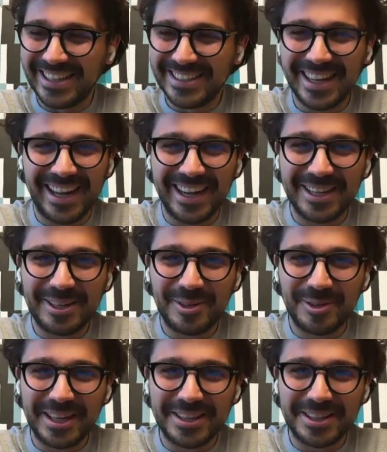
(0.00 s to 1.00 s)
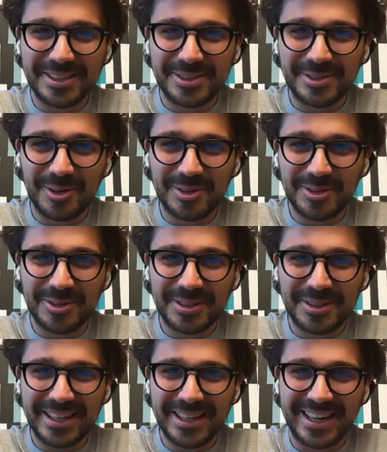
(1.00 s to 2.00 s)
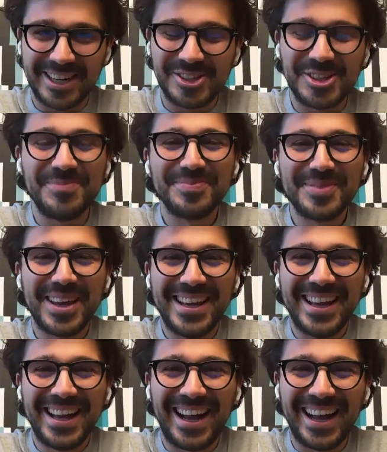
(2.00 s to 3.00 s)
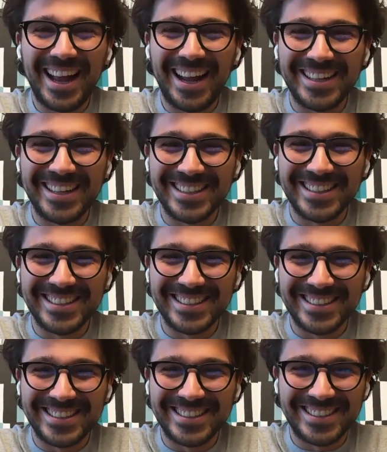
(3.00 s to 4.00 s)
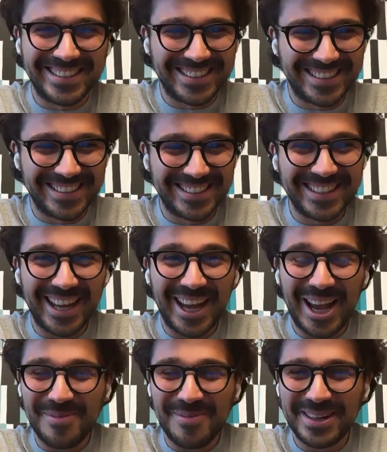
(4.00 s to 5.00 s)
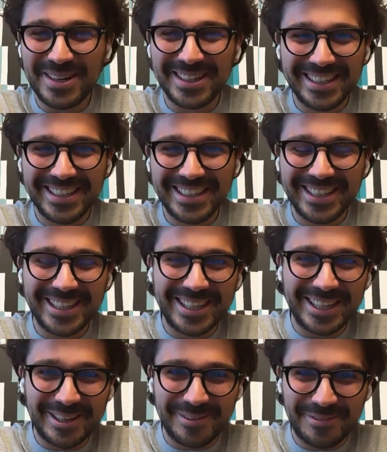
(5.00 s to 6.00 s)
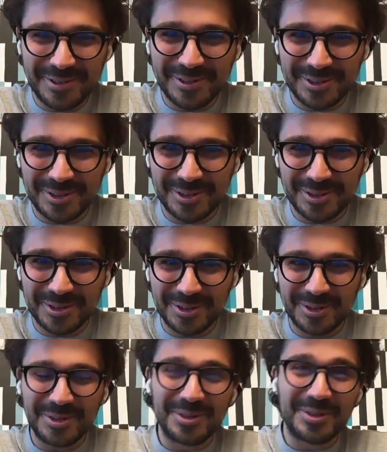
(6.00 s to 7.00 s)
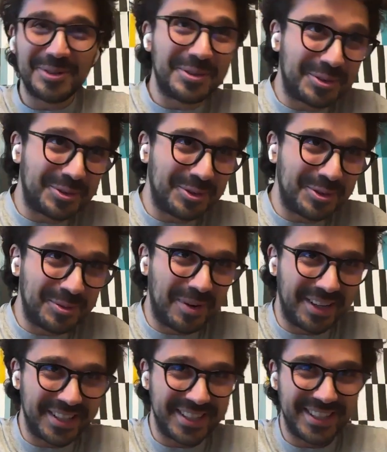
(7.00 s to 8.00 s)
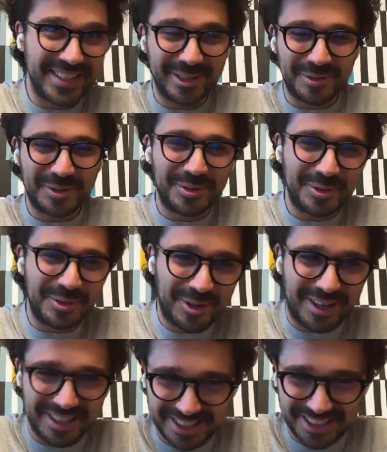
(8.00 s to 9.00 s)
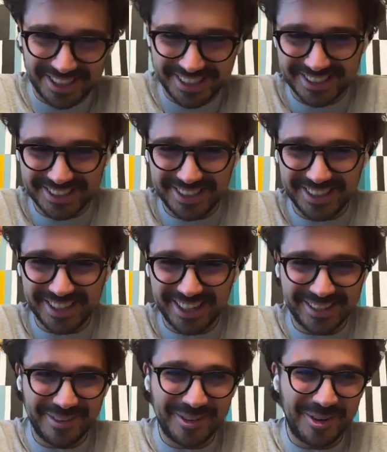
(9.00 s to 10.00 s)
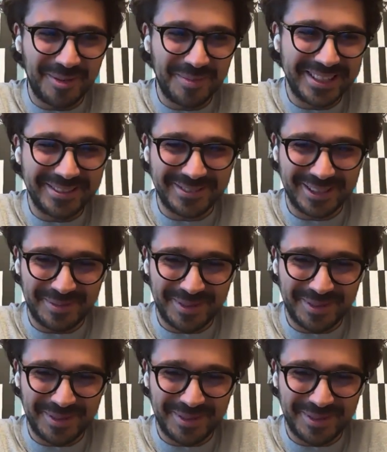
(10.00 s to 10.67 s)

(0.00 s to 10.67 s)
And I look at the wrong date range. And apparently, if you do 2 months instead of 2 quarters, the results were completely